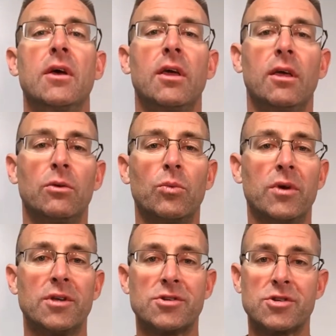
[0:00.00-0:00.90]
in
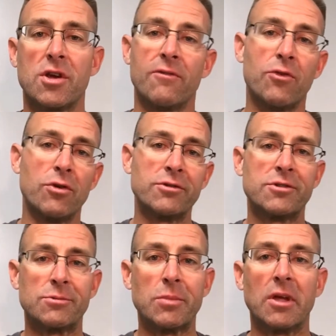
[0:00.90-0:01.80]
which force
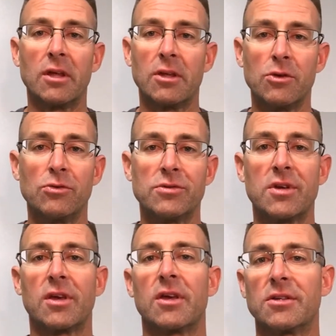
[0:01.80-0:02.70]
is being used
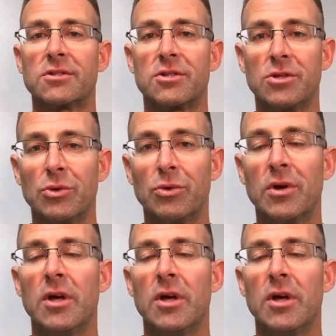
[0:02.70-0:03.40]
against you.